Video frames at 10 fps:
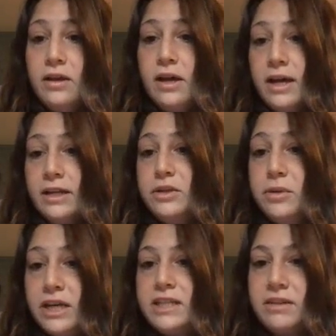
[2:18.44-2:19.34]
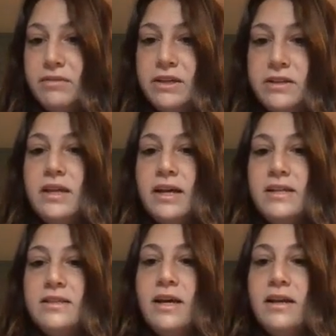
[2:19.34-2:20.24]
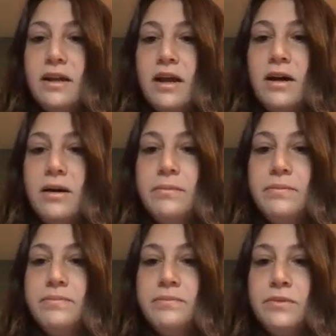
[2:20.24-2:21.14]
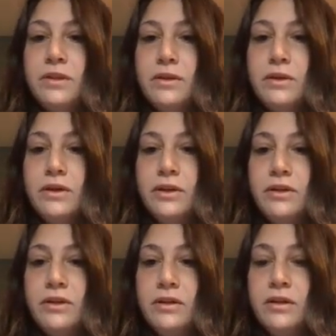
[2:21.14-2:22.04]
And doing activities, like I said, could